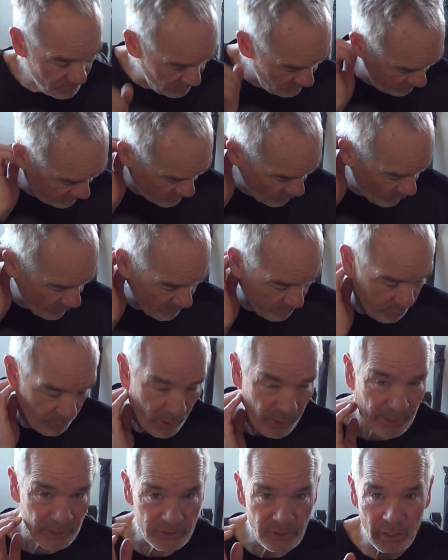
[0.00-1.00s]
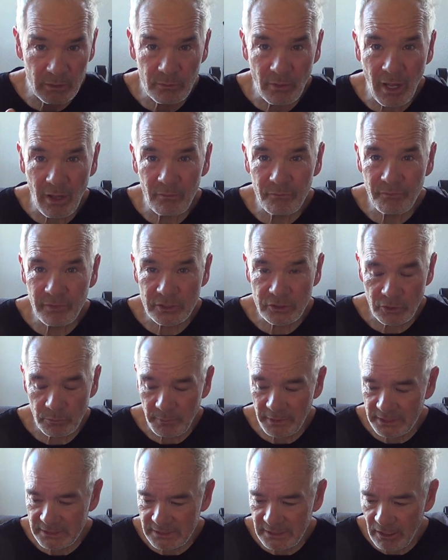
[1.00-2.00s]
sewing products. I'll I'll fix it
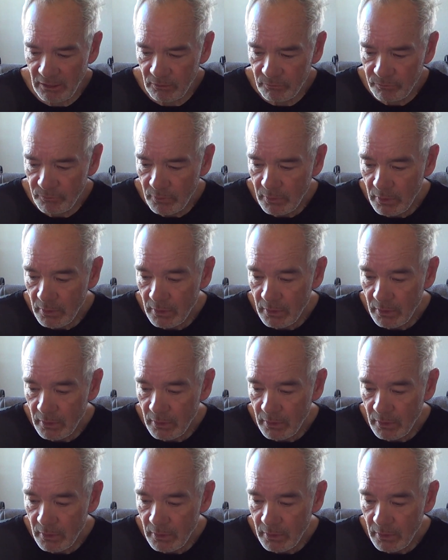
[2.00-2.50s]
myself.